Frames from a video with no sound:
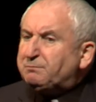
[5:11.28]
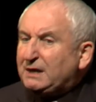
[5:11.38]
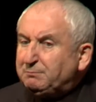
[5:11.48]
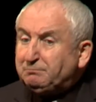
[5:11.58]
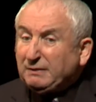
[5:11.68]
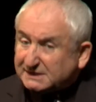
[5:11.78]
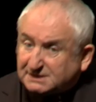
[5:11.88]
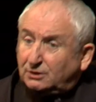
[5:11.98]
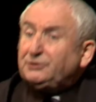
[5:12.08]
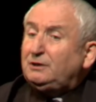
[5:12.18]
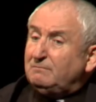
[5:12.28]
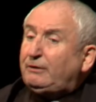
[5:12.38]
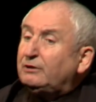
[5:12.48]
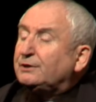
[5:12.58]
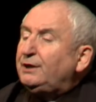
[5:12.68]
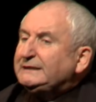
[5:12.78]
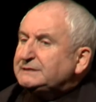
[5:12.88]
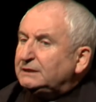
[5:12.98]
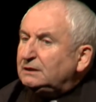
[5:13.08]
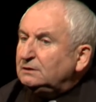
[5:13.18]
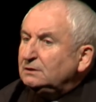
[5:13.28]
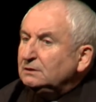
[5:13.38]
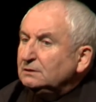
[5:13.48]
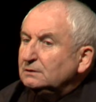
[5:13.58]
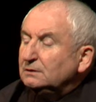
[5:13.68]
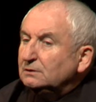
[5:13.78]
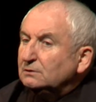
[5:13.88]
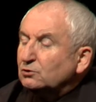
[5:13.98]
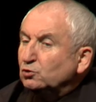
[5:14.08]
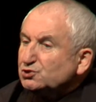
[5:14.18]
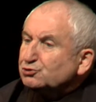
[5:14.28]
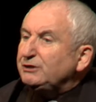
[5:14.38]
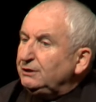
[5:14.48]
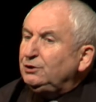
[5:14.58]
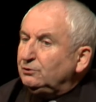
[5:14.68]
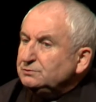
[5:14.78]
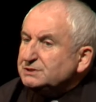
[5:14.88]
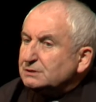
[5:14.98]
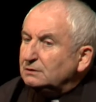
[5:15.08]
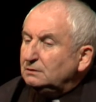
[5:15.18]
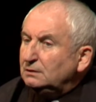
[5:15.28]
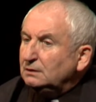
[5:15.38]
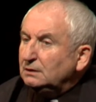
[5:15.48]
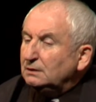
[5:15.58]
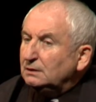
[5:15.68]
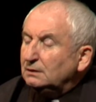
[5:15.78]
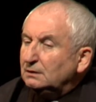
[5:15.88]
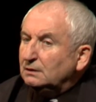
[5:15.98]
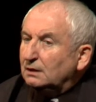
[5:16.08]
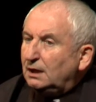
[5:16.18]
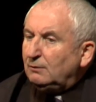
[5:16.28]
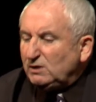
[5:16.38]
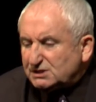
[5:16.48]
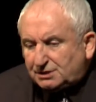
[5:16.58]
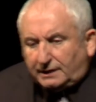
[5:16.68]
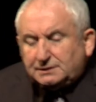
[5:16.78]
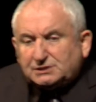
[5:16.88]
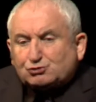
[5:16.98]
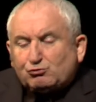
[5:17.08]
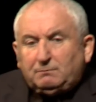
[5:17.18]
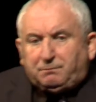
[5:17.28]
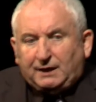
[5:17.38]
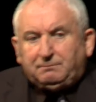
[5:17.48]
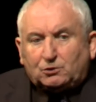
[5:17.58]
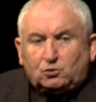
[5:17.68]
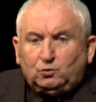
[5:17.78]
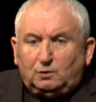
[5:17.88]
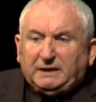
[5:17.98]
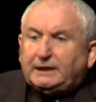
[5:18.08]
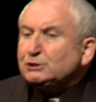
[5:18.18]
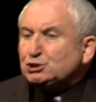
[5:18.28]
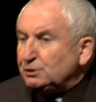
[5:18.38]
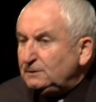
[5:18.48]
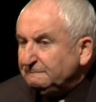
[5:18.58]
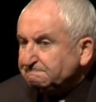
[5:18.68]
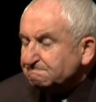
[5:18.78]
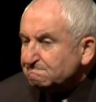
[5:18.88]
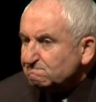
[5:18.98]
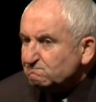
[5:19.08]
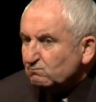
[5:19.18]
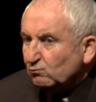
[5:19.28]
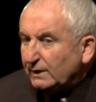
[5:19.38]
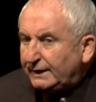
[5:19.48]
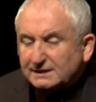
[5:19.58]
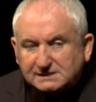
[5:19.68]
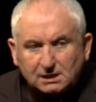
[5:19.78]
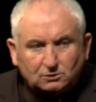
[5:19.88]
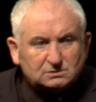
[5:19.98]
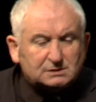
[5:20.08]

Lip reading: paper based on an American idea called Street News. And we started a street paper called The Big Issue. And it sells